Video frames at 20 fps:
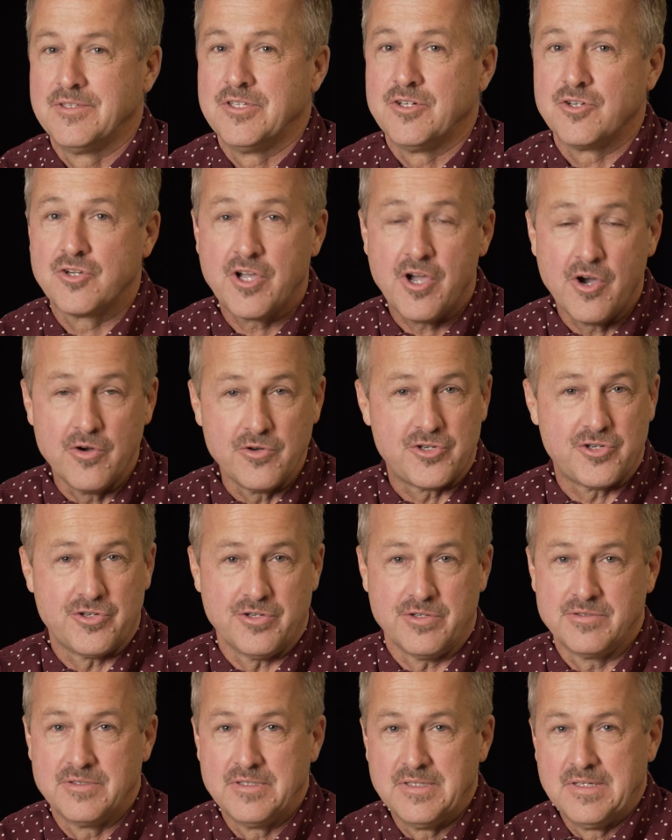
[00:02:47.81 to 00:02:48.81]
They'll
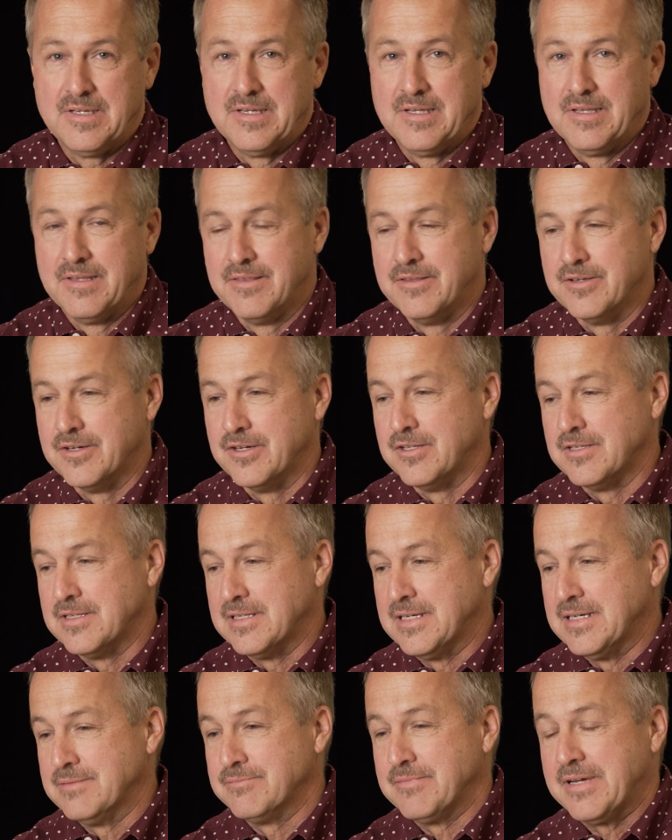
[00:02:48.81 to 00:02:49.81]
coach you,
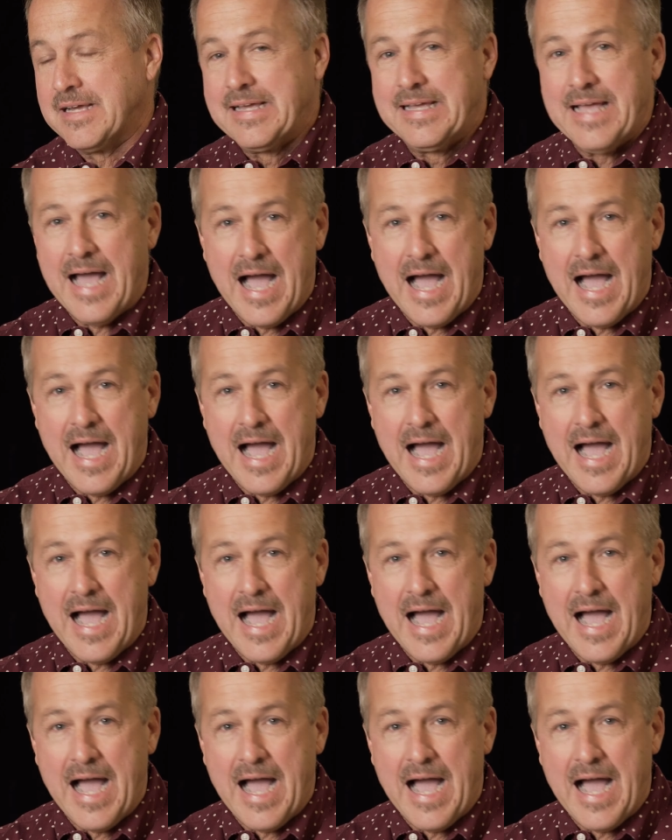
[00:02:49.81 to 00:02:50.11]
they'll um,